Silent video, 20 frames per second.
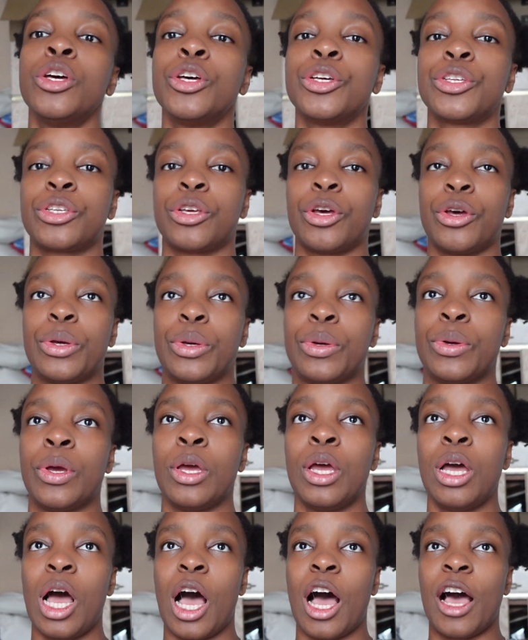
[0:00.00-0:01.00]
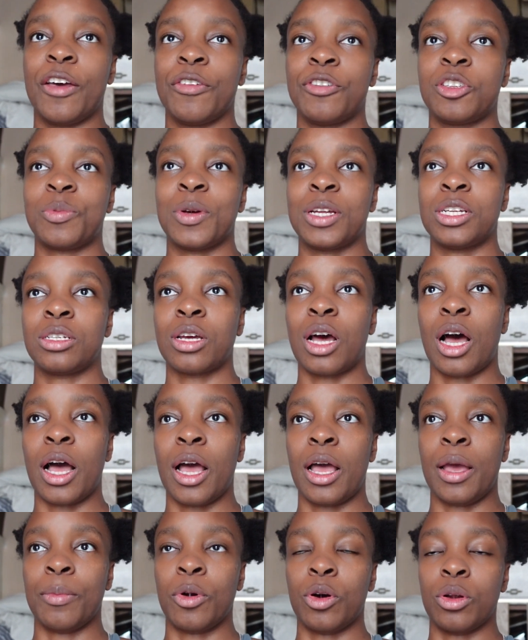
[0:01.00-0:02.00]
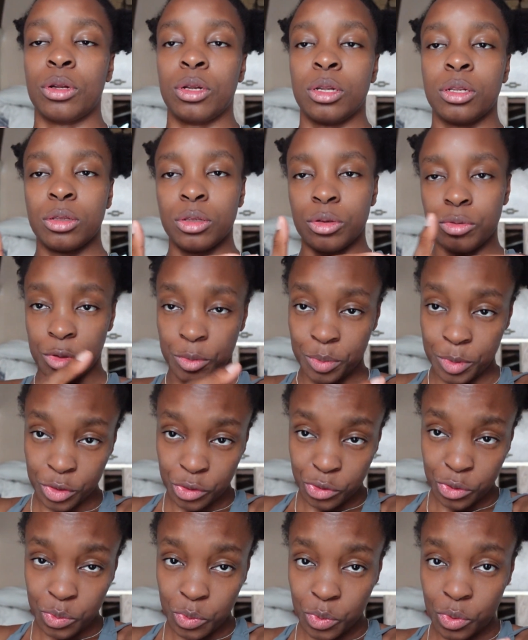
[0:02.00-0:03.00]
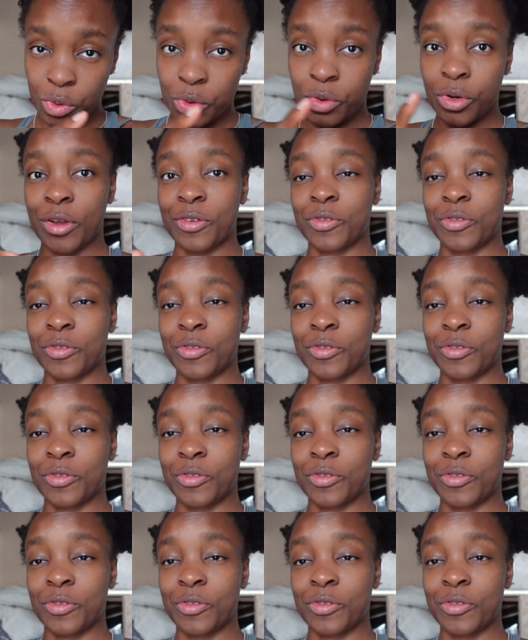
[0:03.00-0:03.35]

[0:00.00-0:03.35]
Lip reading: So I spent time on the respiratory ward,